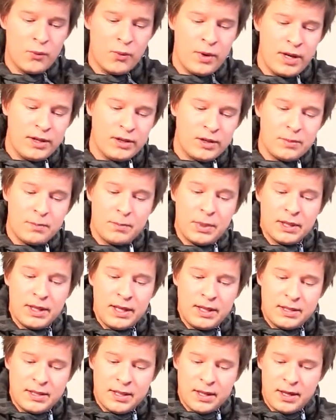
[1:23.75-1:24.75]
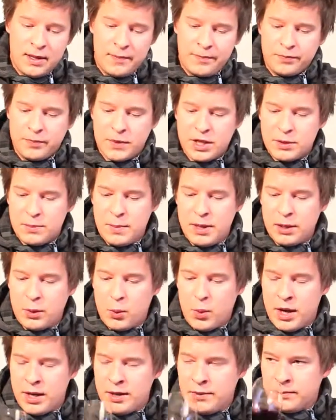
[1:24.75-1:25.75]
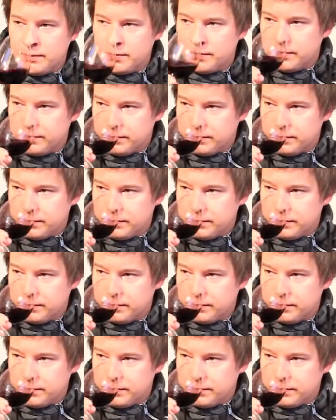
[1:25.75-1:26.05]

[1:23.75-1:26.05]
range but let's uh, smell the wine